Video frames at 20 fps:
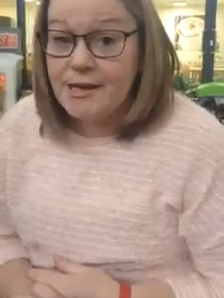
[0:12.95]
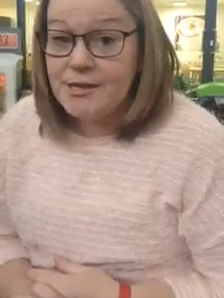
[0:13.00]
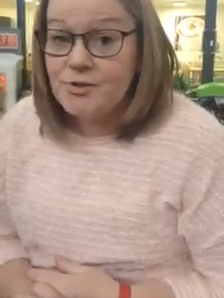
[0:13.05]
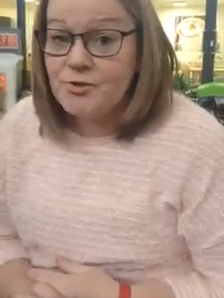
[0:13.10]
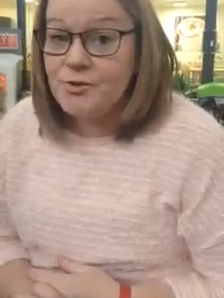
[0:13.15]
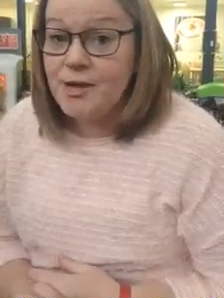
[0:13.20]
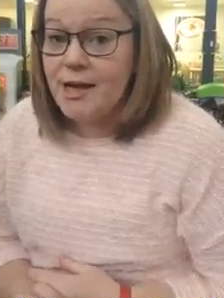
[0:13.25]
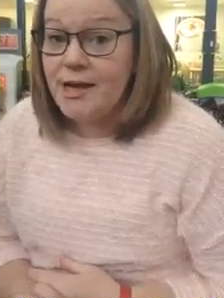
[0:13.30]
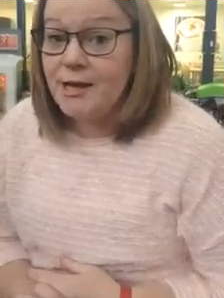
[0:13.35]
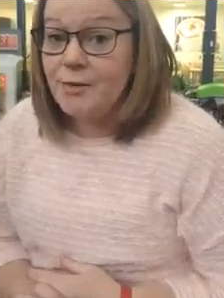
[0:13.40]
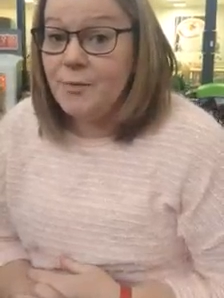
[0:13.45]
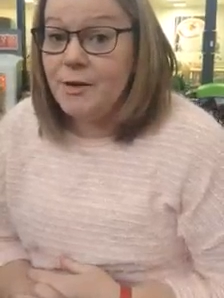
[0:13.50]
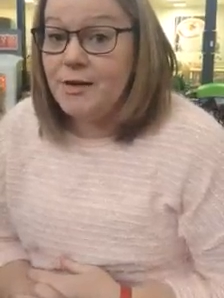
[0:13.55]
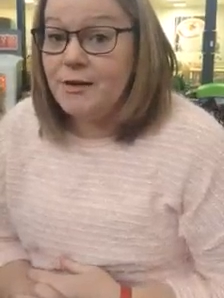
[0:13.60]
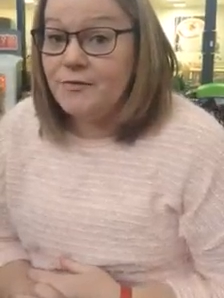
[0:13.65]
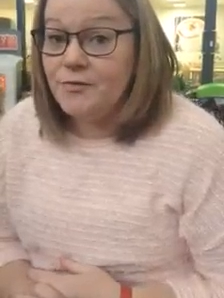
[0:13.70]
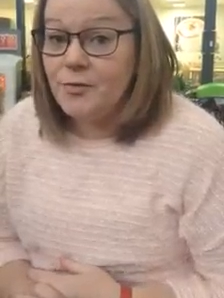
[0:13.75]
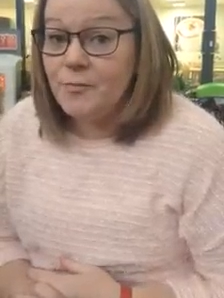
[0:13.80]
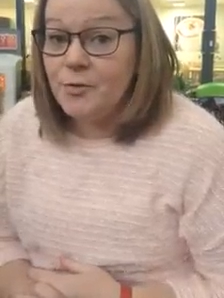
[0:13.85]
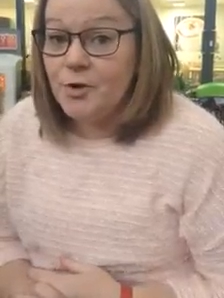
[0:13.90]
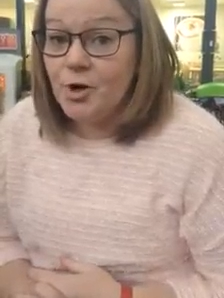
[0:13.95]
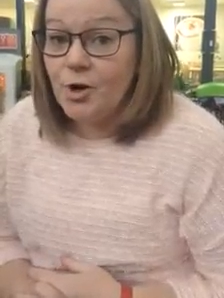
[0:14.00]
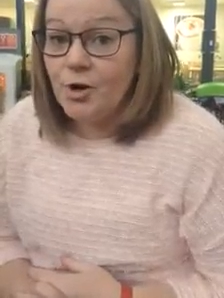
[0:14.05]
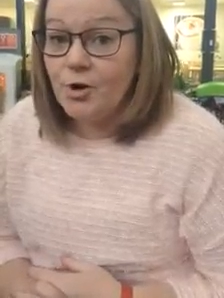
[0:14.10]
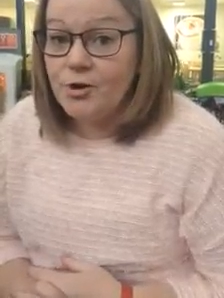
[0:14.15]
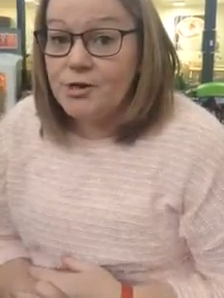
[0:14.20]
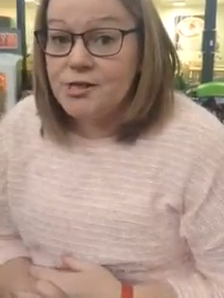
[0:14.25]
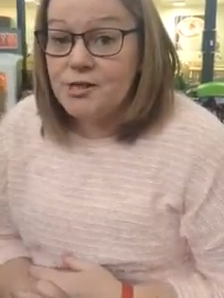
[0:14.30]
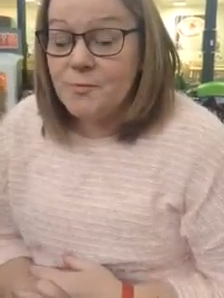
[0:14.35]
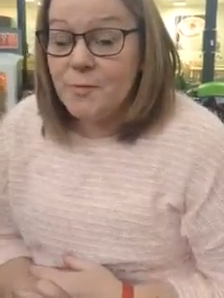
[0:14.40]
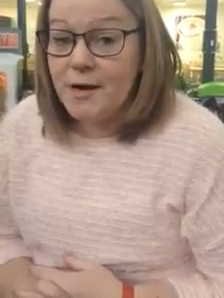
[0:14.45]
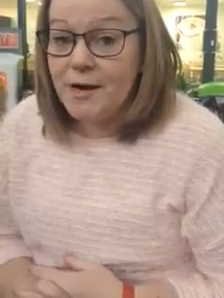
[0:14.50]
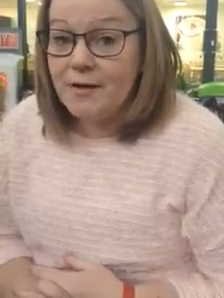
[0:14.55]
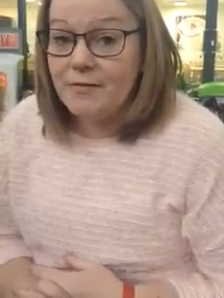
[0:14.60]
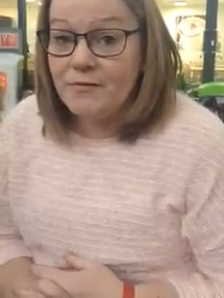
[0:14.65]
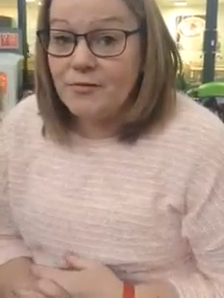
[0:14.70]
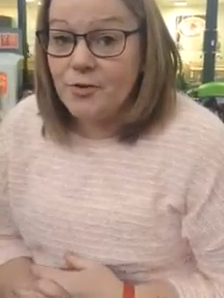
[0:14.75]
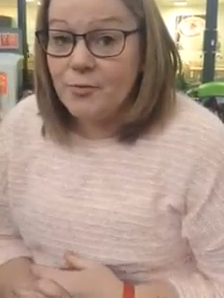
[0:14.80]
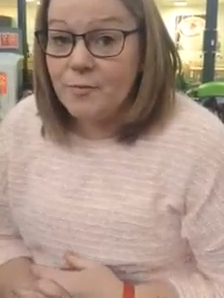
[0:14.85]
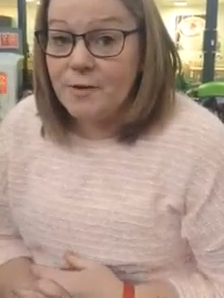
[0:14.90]
Don't get any money from the college
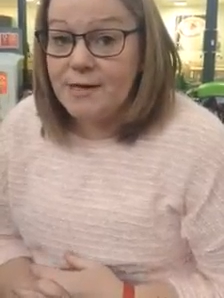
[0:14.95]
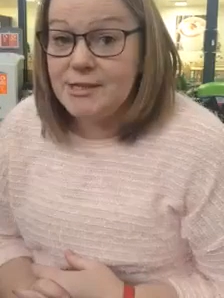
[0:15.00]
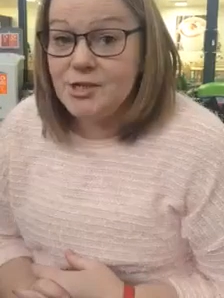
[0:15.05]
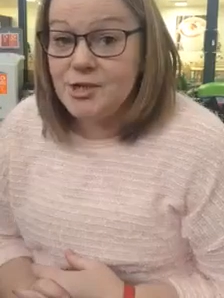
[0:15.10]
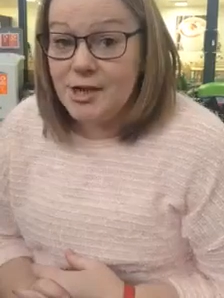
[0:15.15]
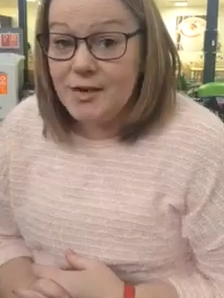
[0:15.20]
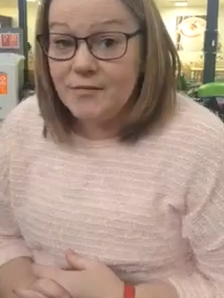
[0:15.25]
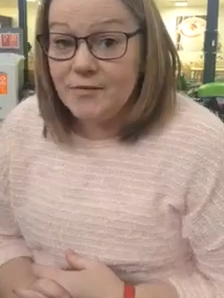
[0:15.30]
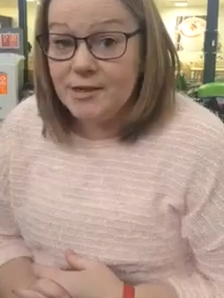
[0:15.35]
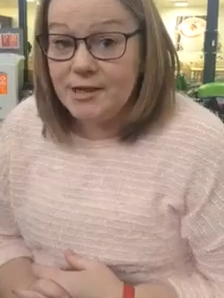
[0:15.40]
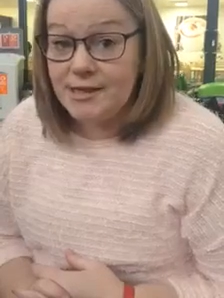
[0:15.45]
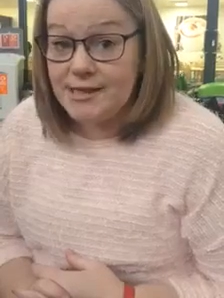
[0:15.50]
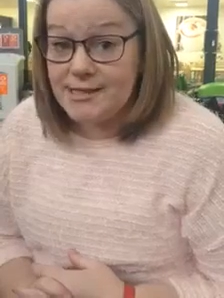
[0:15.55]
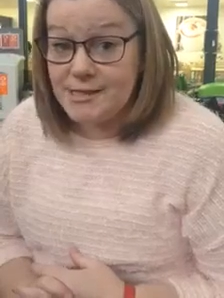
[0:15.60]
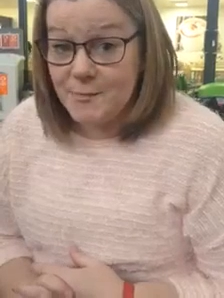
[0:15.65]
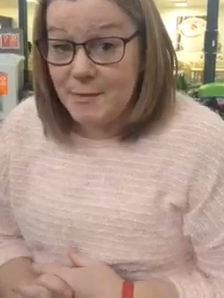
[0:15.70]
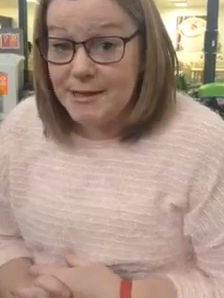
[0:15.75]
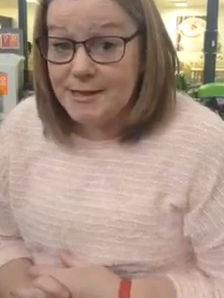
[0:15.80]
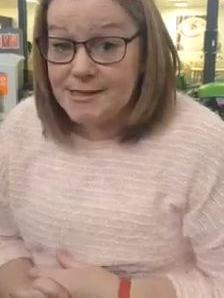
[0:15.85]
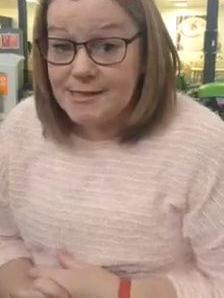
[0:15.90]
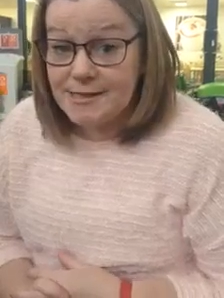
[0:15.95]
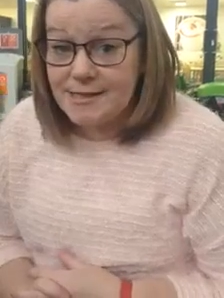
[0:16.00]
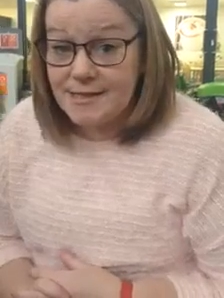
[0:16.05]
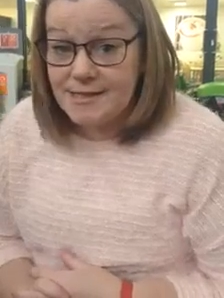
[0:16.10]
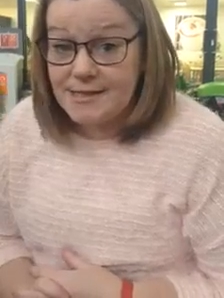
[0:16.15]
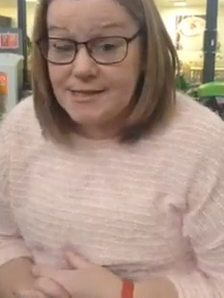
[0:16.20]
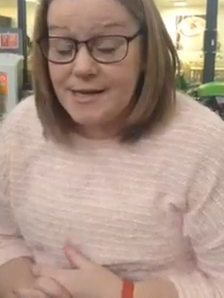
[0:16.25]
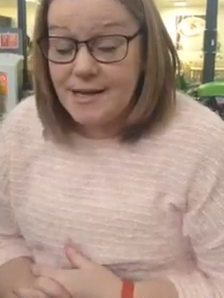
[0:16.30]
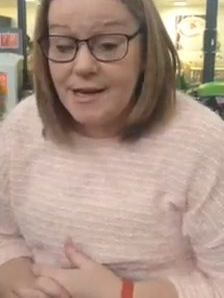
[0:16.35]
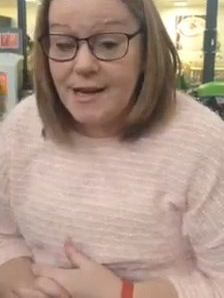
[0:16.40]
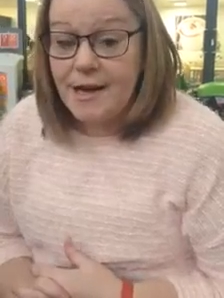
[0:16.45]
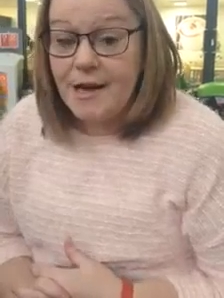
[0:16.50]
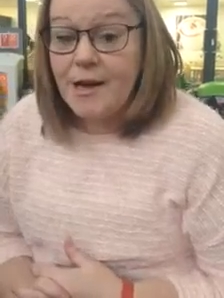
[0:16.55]
apart from my travelling expenses.